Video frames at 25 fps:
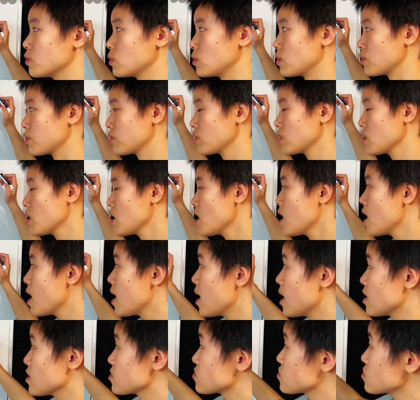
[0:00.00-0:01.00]
to the 4th
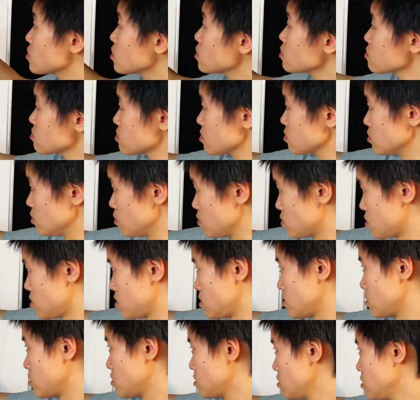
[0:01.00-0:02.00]
has no
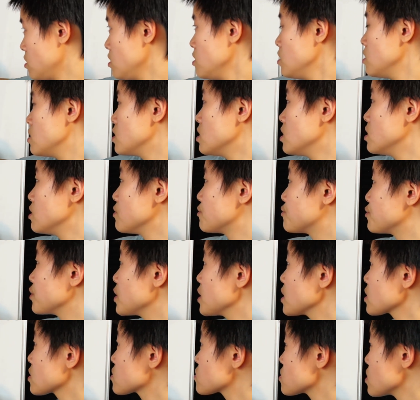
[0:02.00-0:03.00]
solution
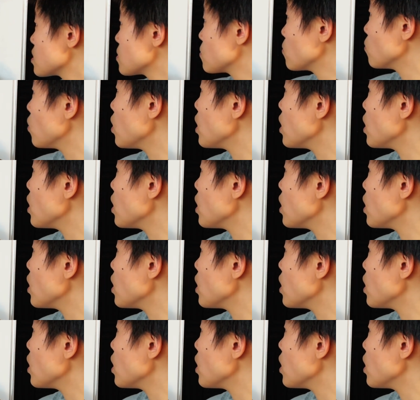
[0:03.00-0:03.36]
if x